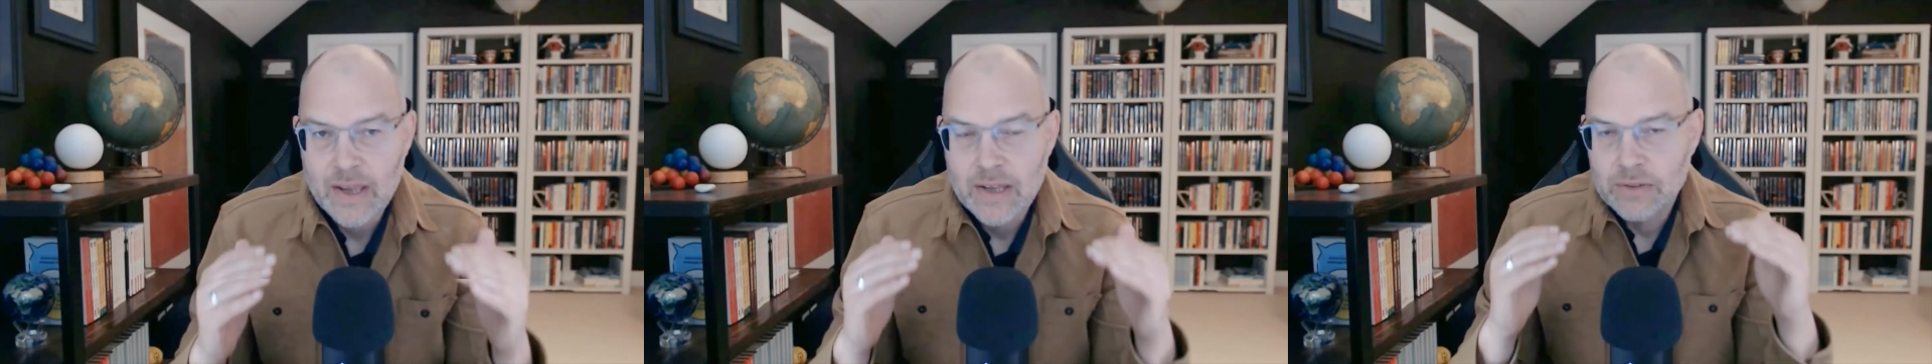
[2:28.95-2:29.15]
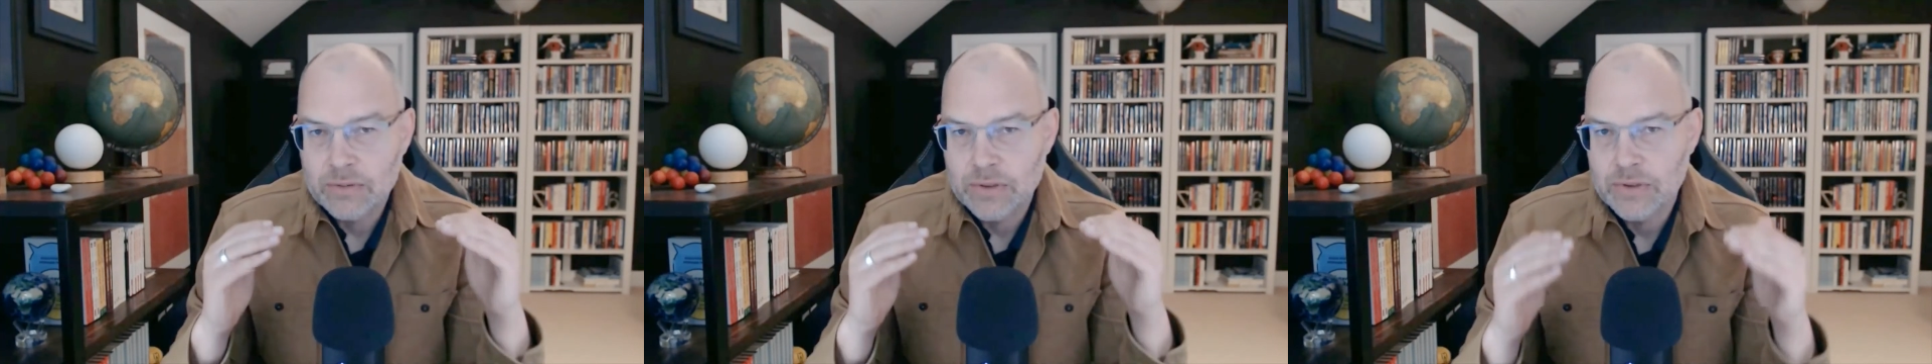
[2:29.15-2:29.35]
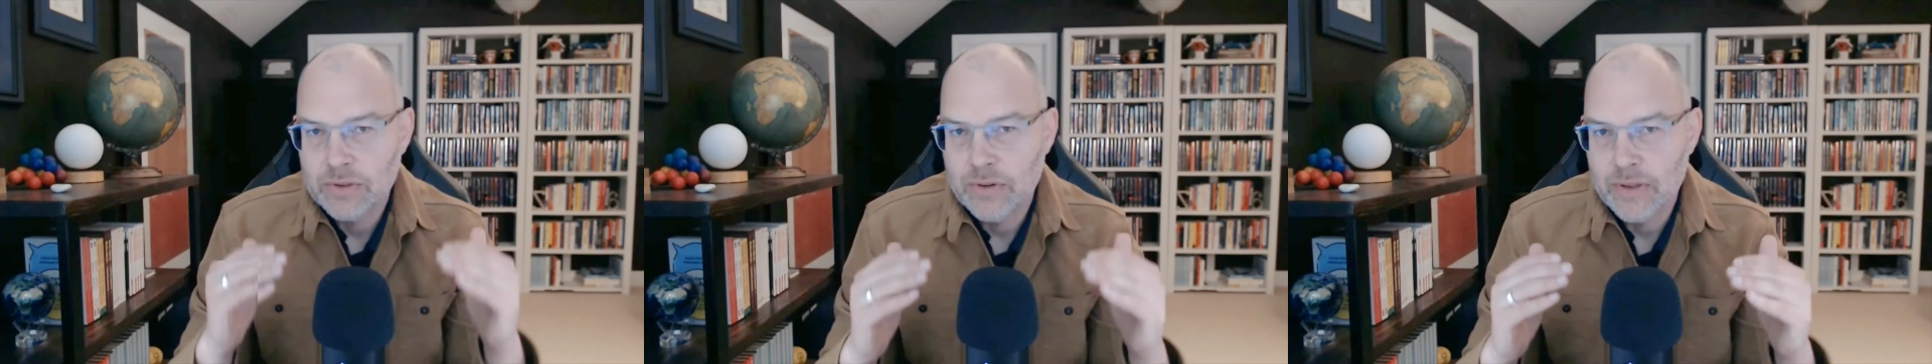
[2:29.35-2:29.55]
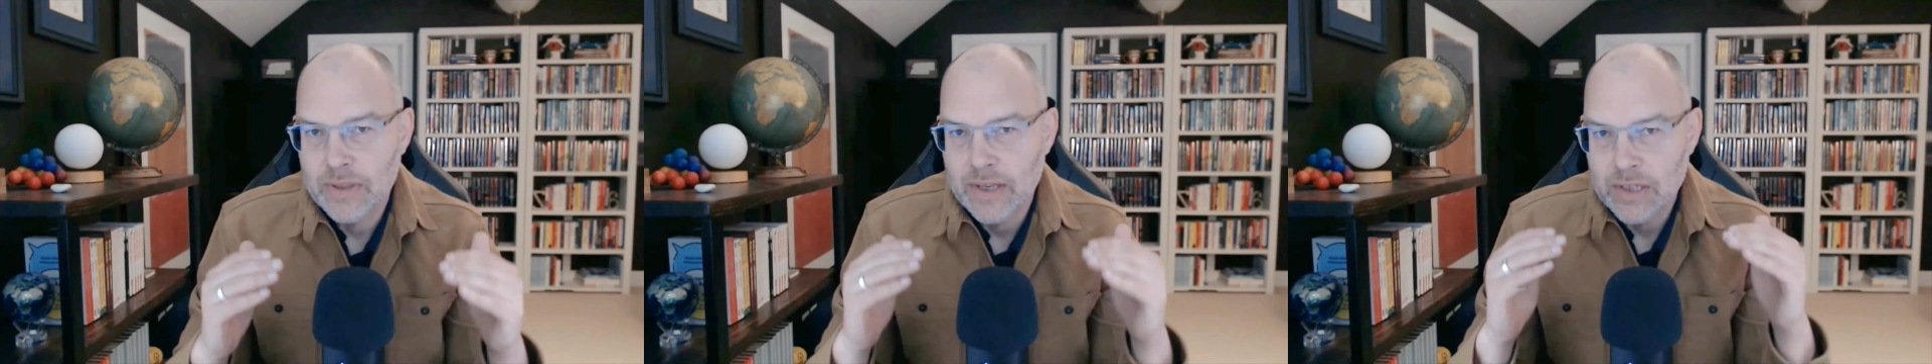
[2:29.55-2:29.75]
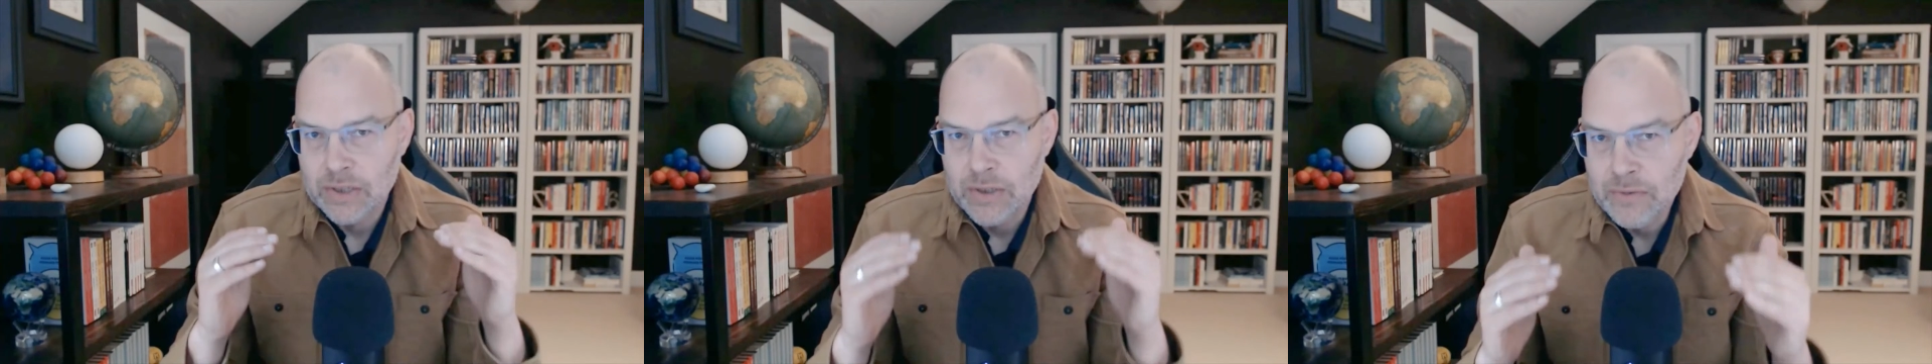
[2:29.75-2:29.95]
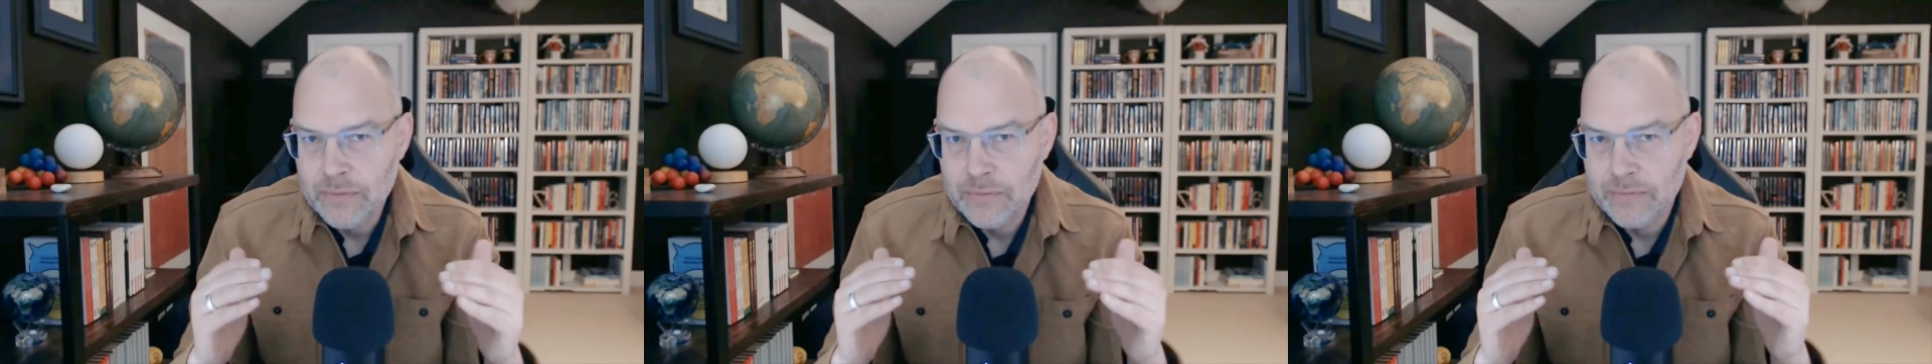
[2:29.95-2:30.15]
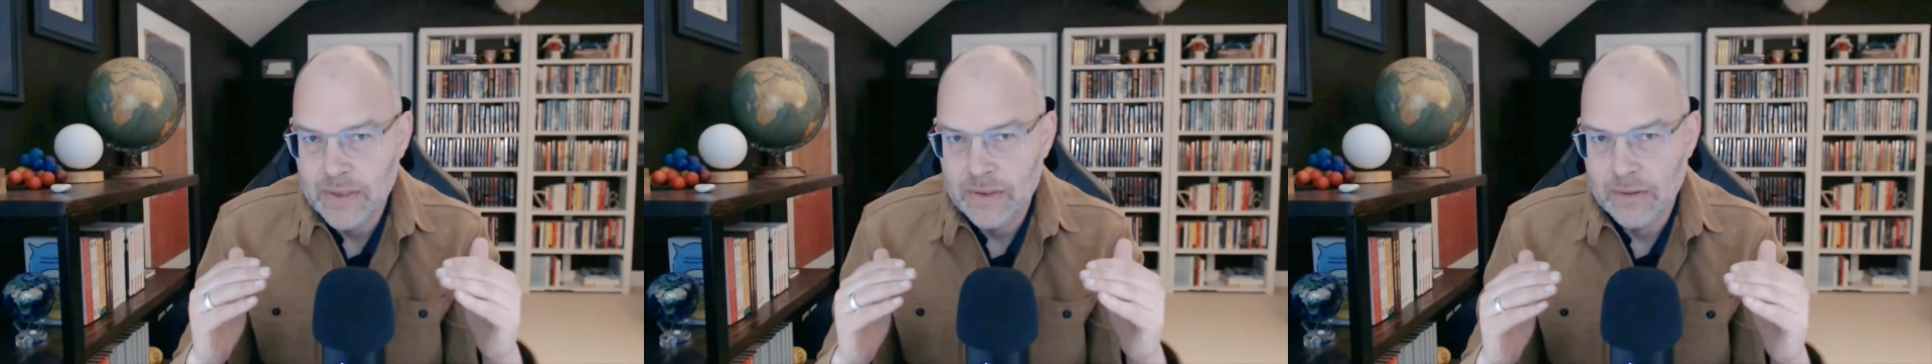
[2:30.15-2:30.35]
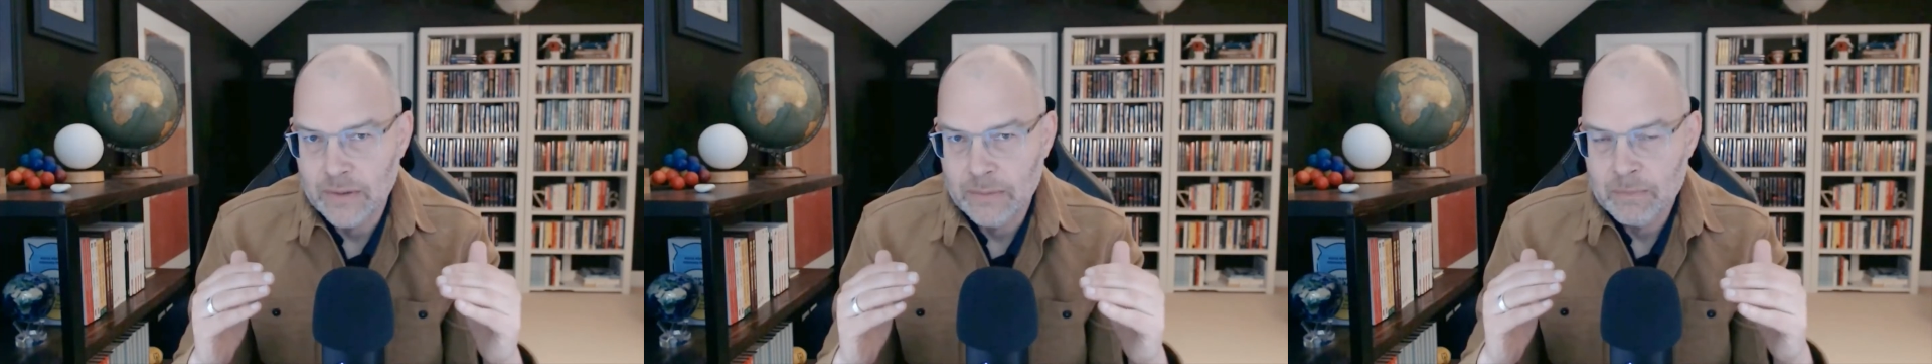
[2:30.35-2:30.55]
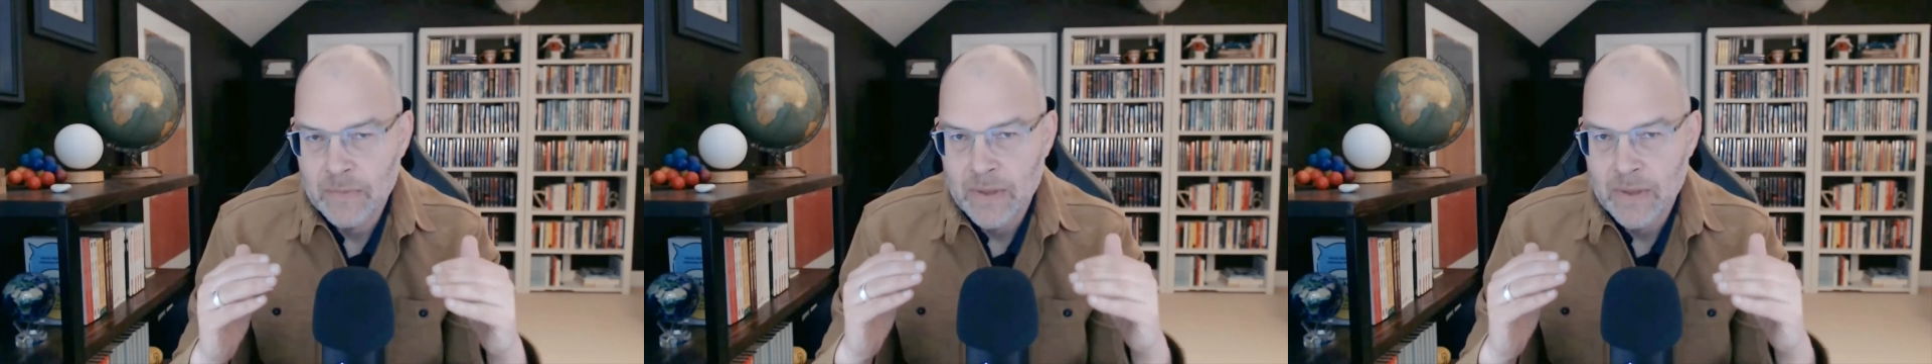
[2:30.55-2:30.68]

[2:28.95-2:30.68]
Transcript: to ensure that you feel